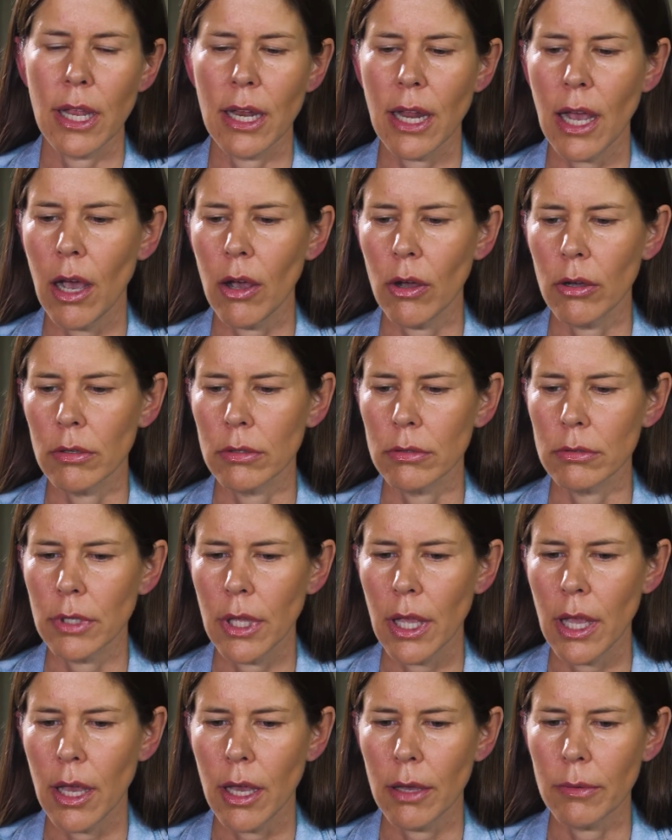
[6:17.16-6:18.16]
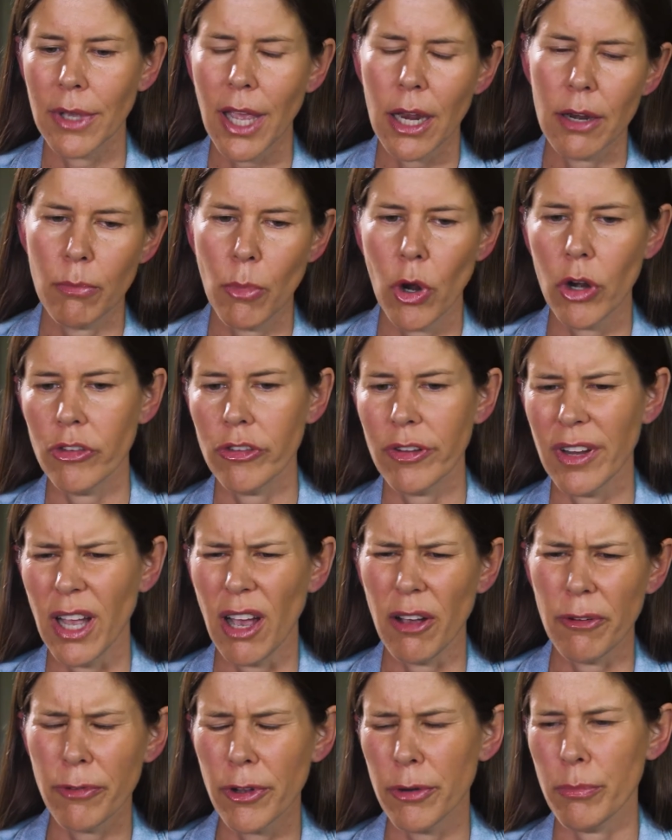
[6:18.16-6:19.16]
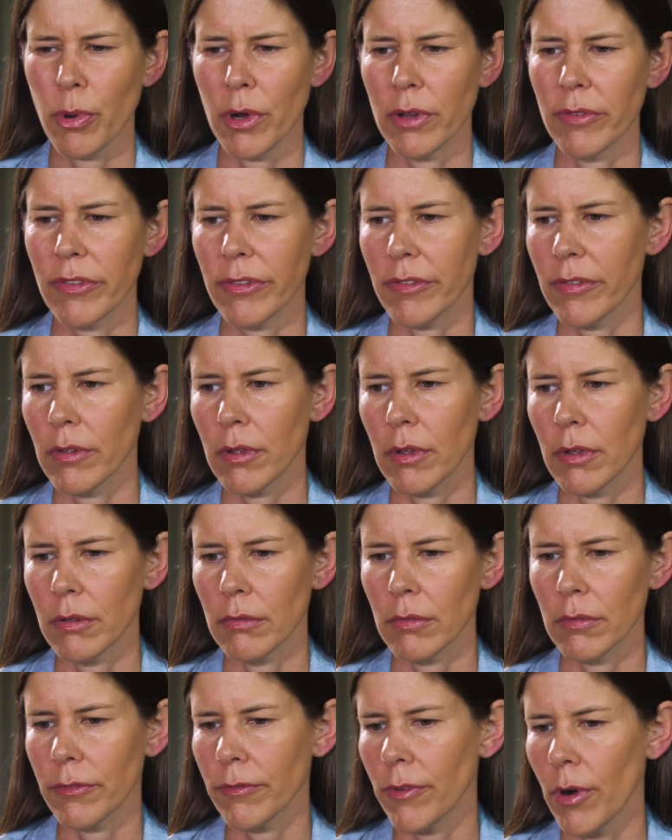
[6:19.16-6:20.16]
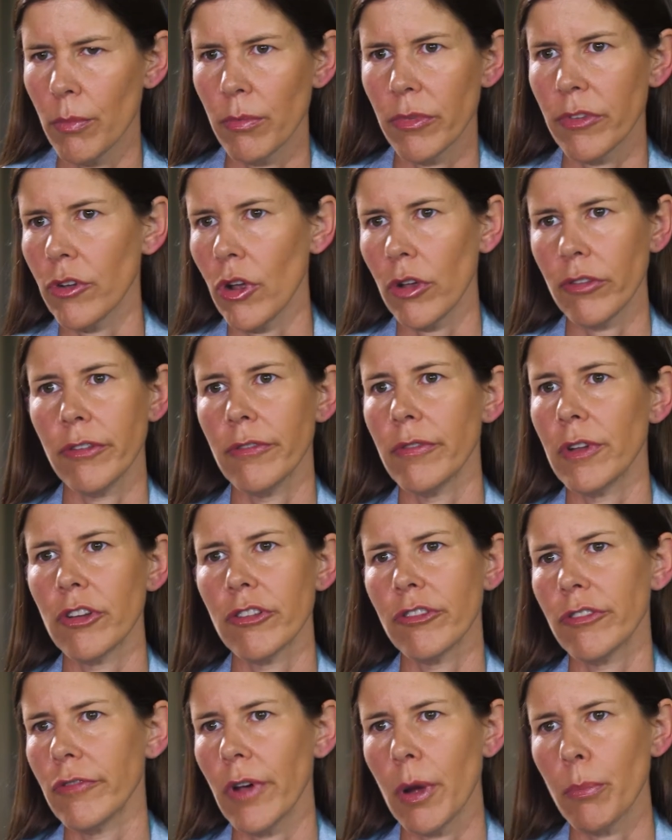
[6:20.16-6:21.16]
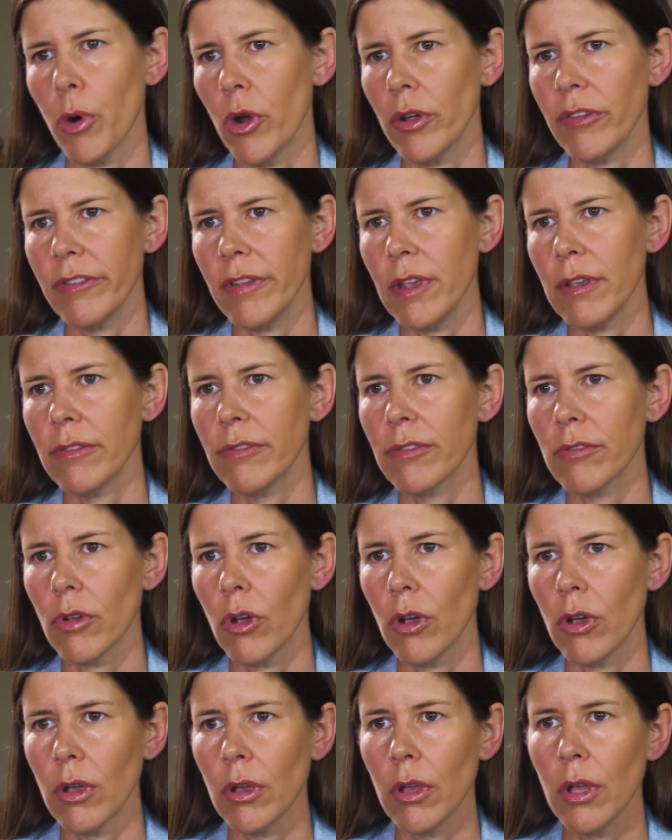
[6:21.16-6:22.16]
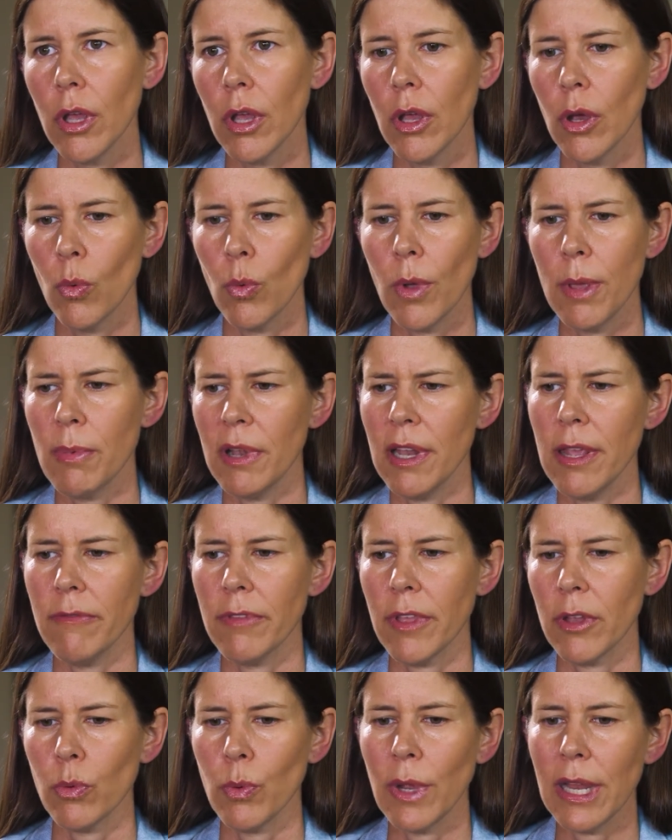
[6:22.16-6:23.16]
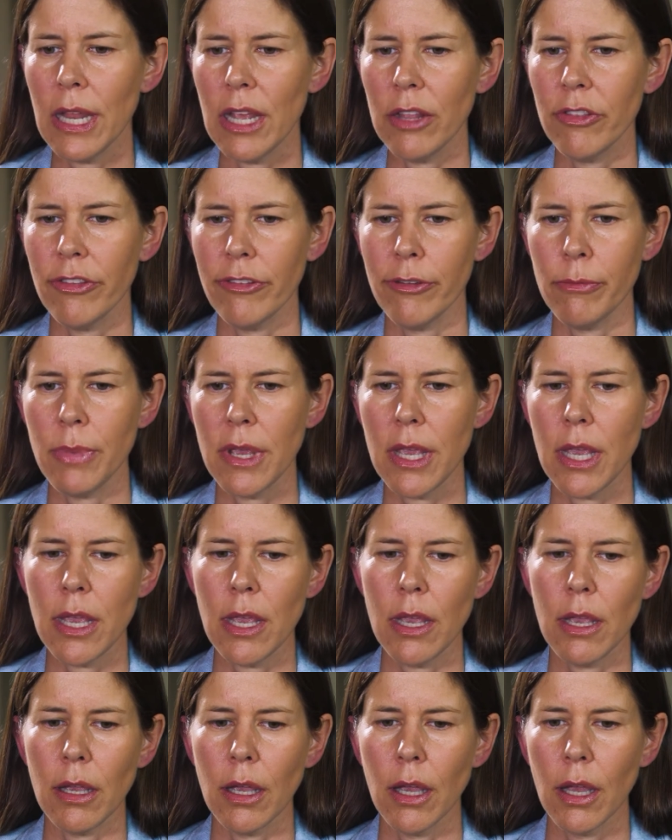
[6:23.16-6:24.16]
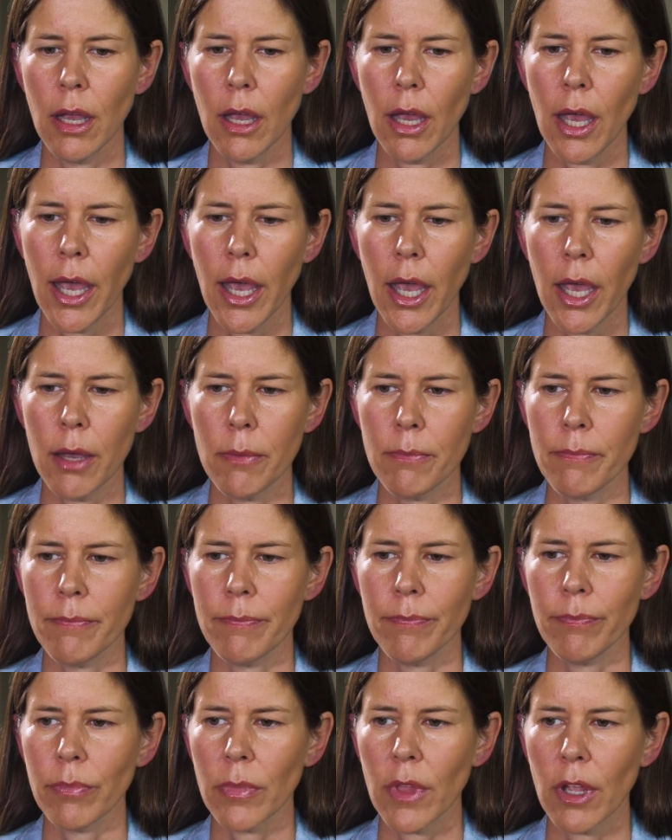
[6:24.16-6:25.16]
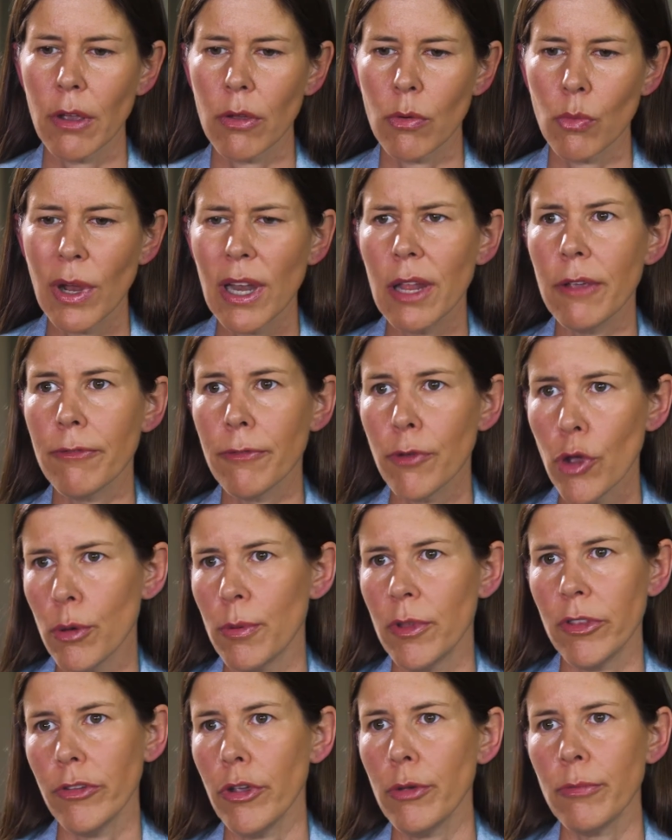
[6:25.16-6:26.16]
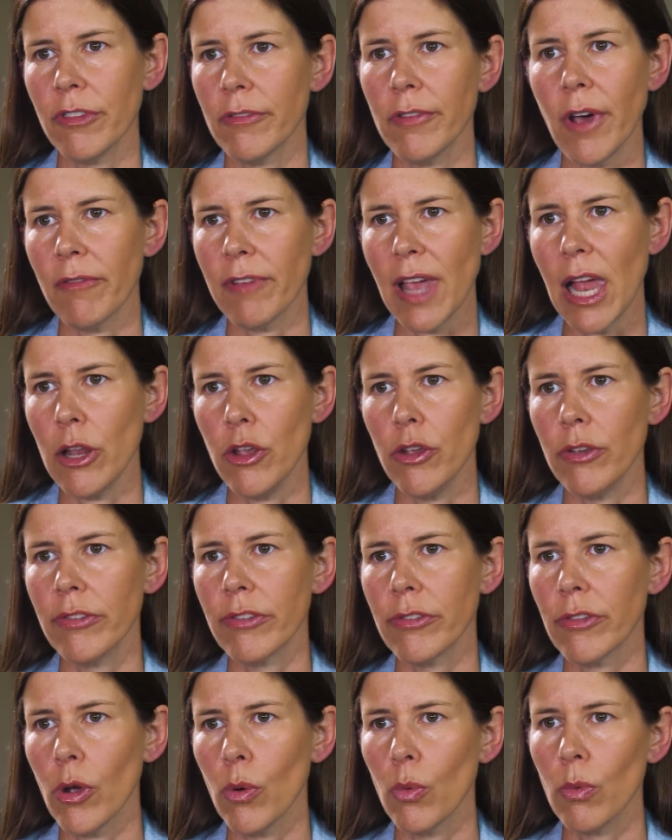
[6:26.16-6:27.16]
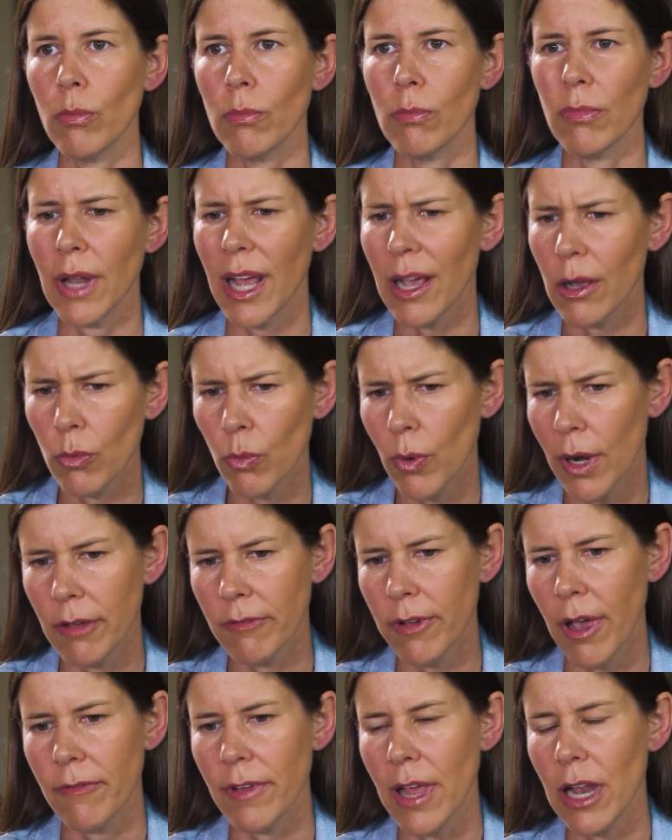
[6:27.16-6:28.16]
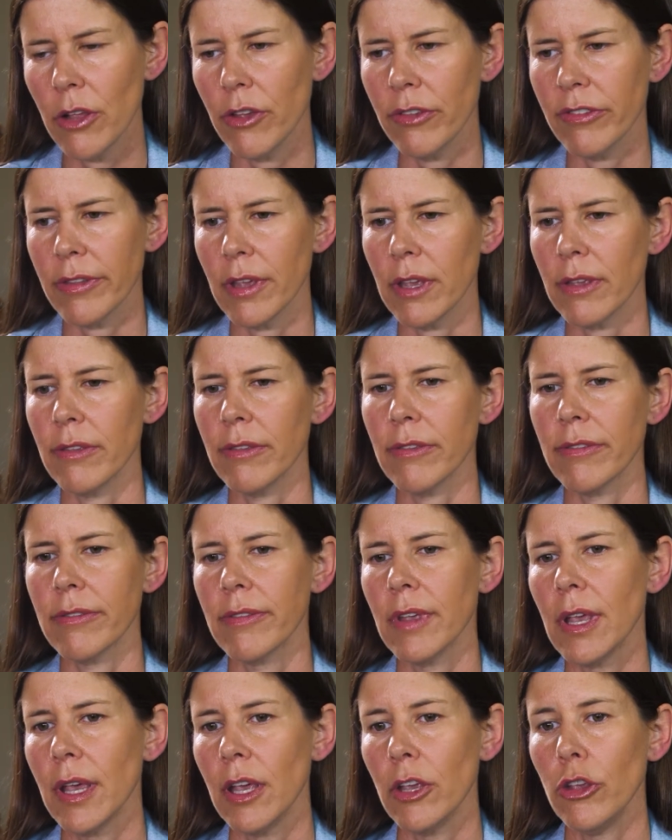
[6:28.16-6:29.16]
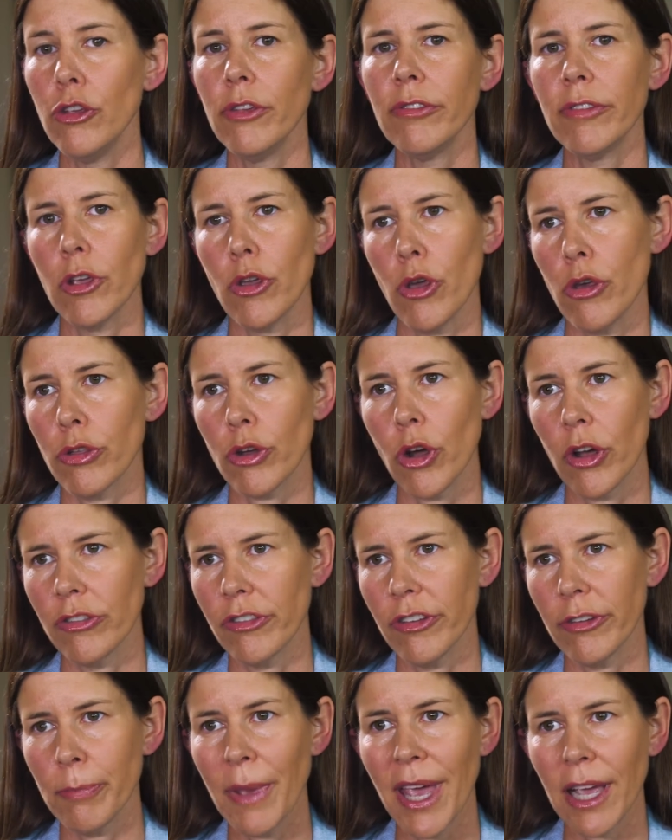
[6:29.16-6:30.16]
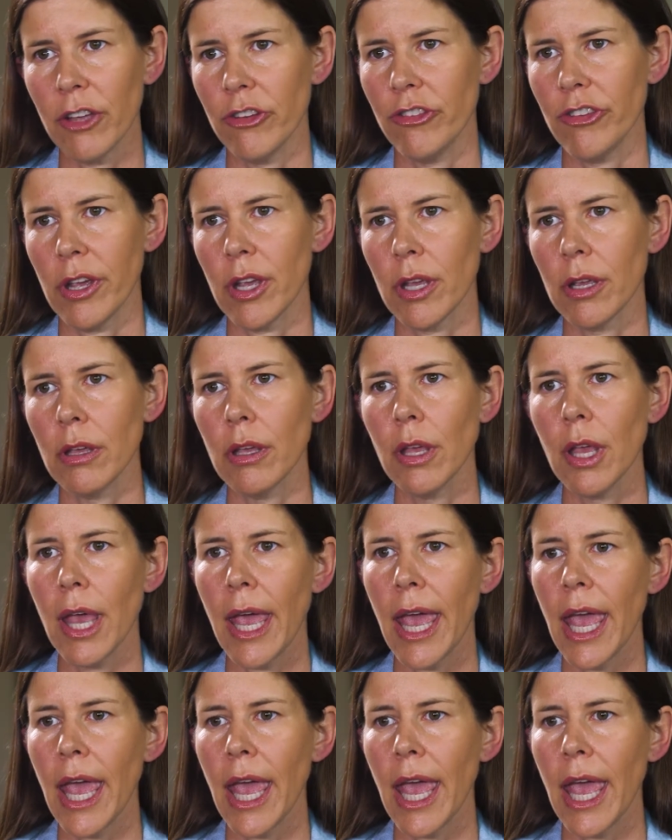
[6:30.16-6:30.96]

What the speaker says: our kind of monitoring our footprints from start to finish of our process. So we believe that we need to be really firm in terms of our values. So like one of our values is using earth conscious packaging.